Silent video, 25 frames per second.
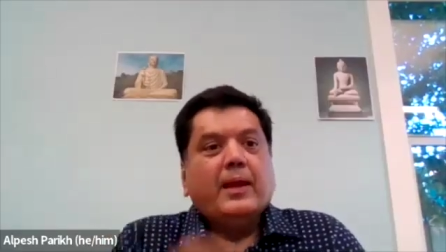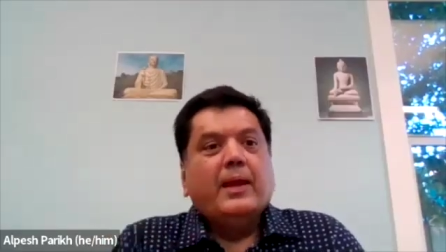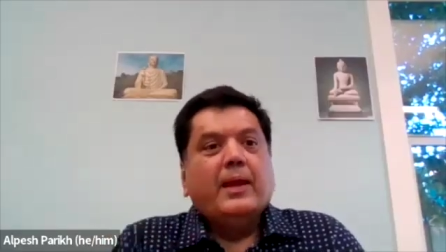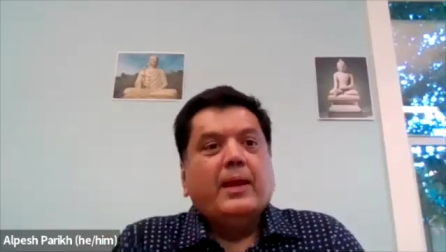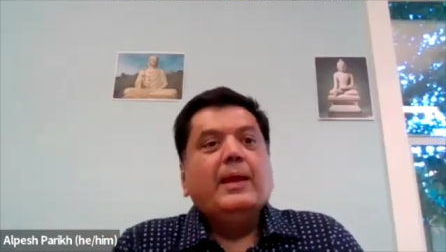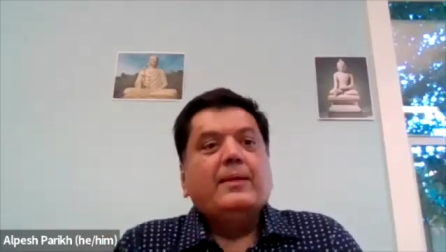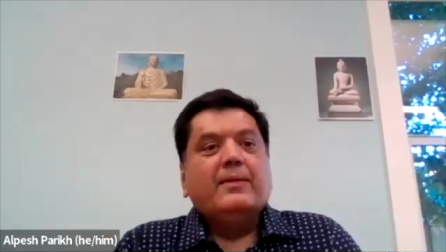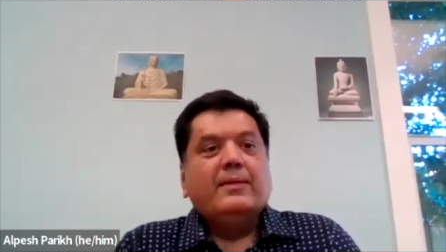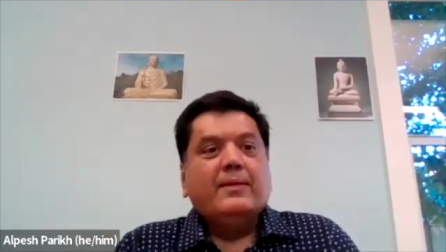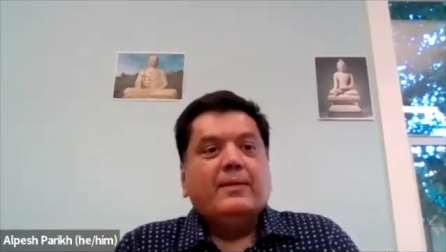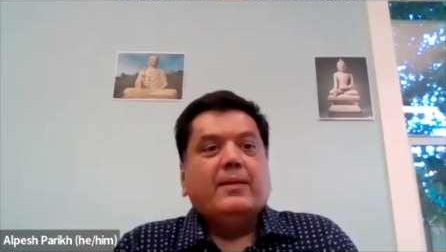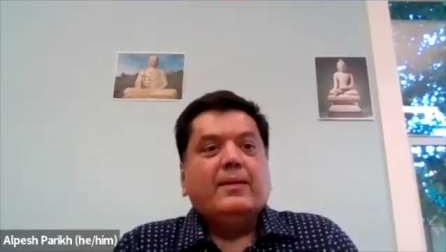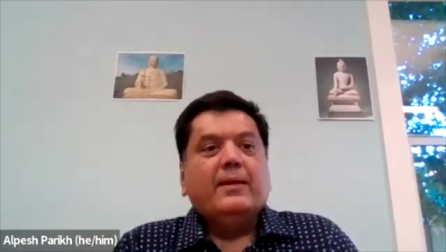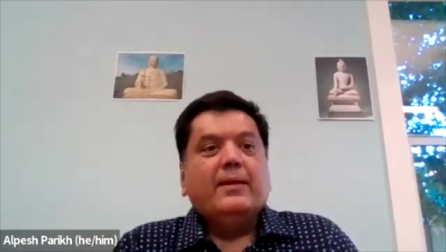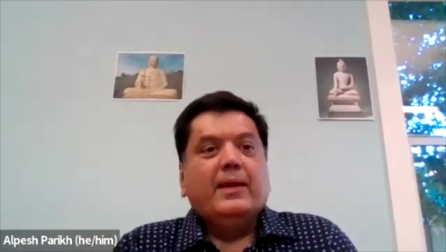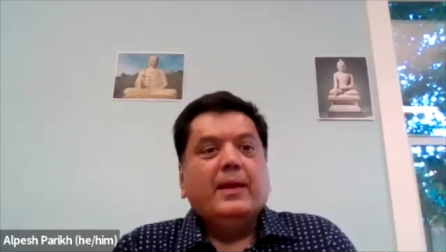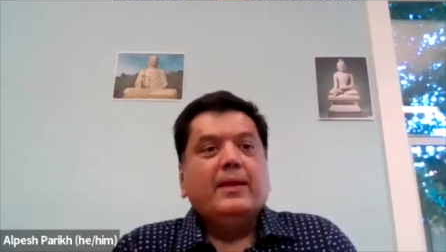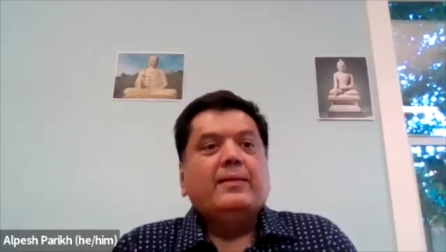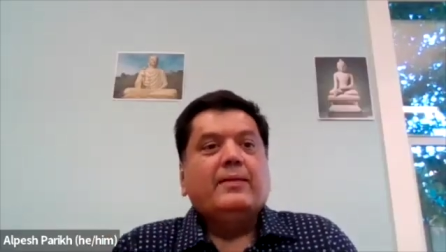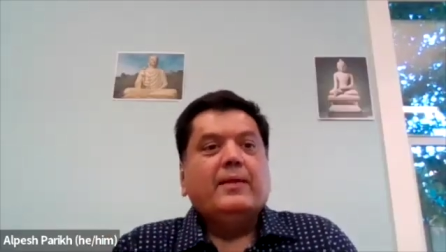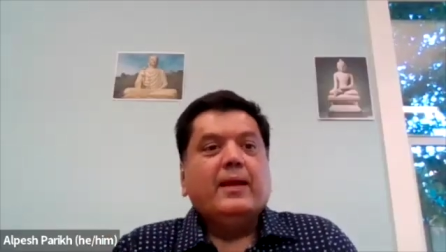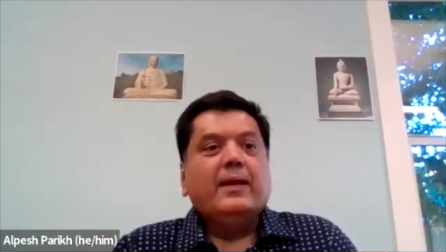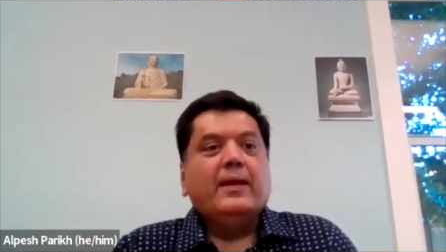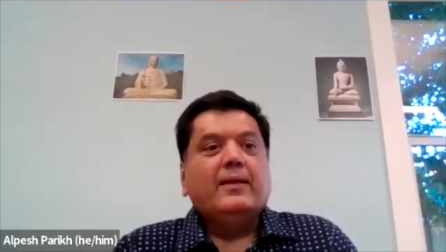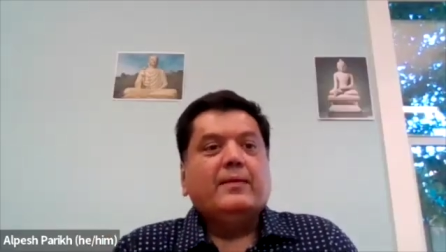He
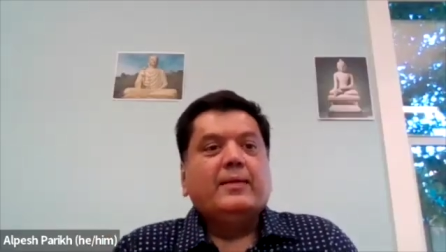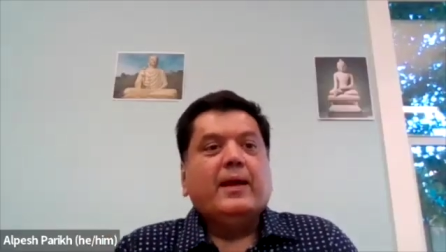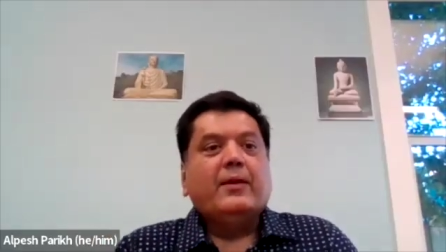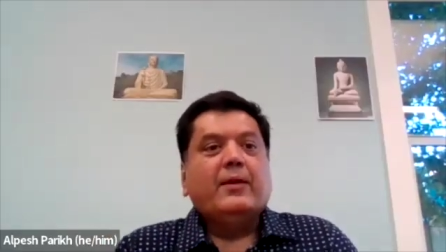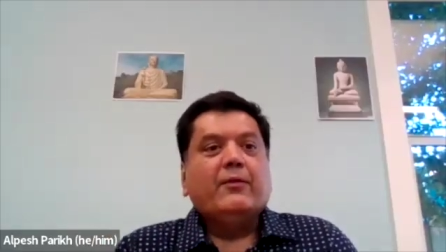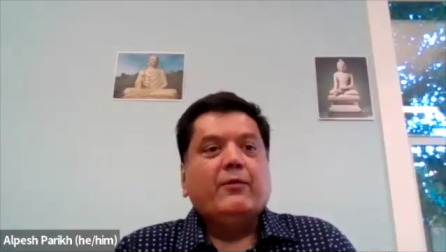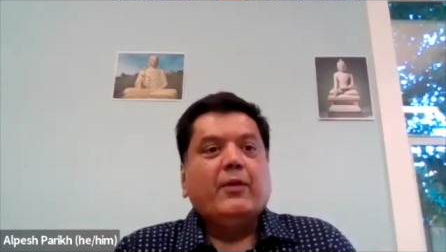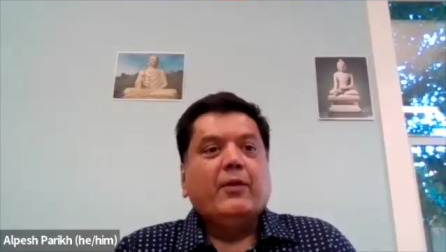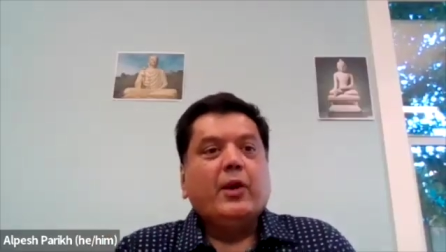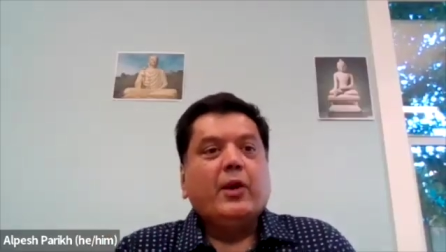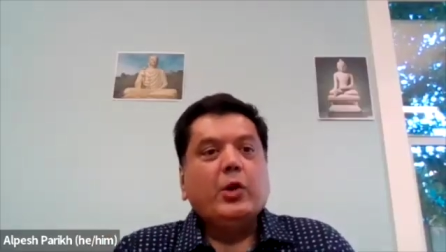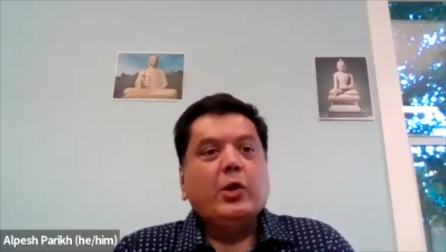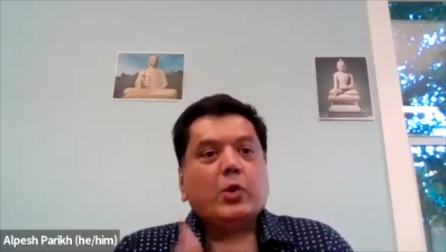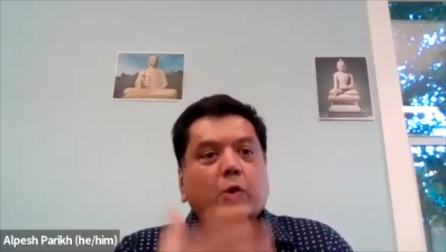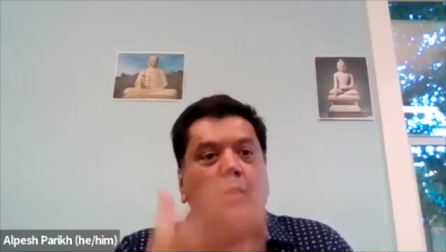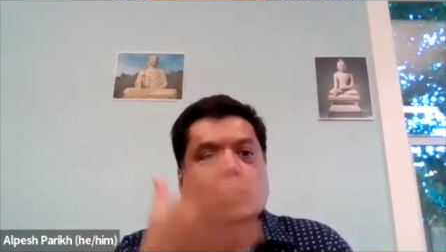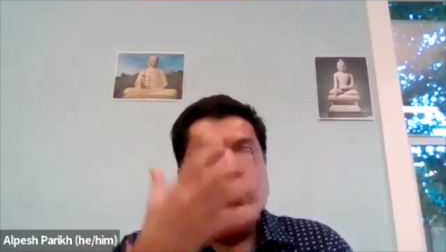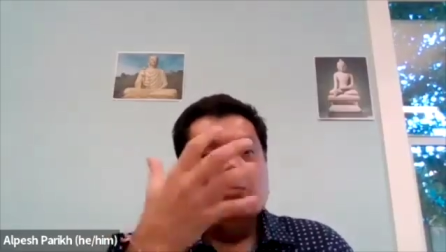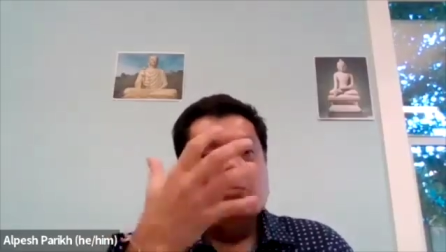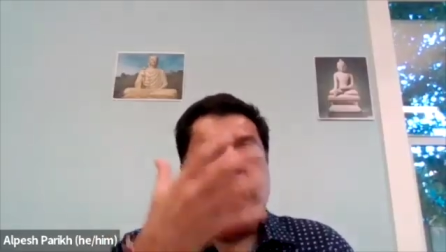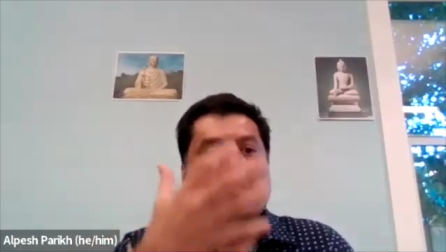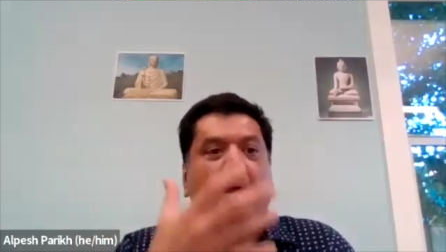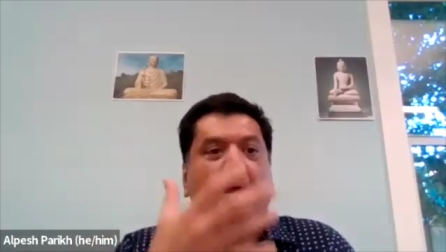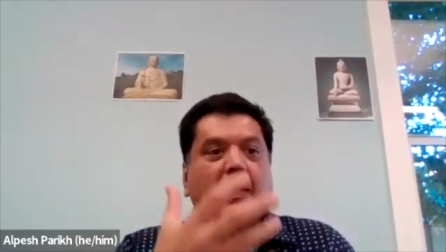says that when you do